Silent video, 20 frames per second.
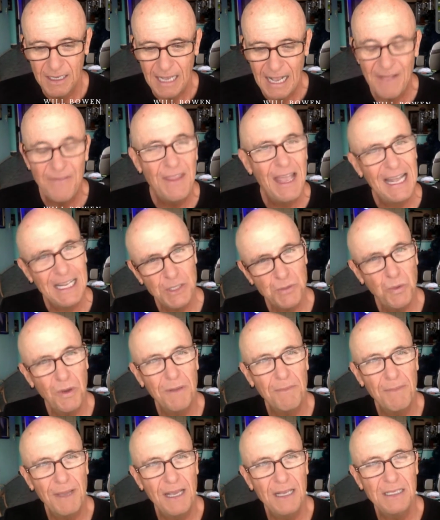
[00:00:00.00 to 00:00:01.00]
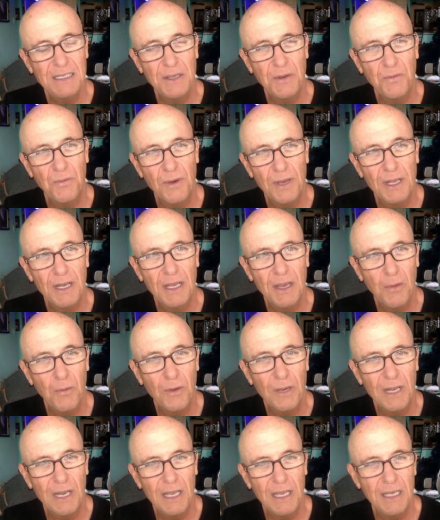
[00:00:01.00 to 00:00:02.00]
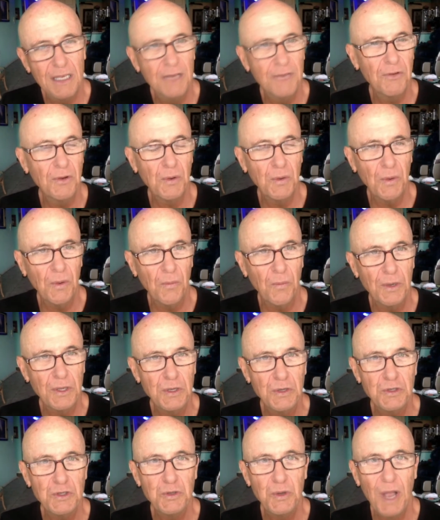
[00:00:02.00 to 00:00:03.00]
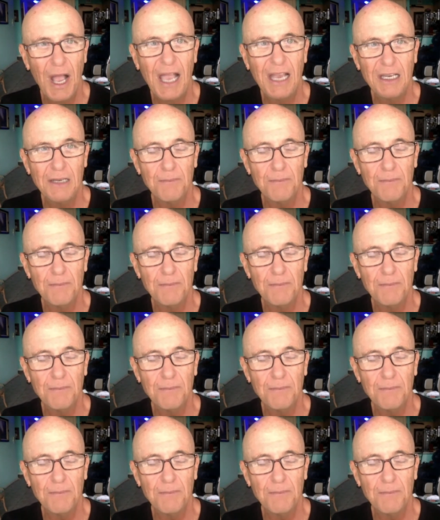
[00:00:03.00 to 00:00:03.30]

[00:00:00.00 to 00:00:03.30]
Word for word: And that's what makes it really, really difficult when you're trying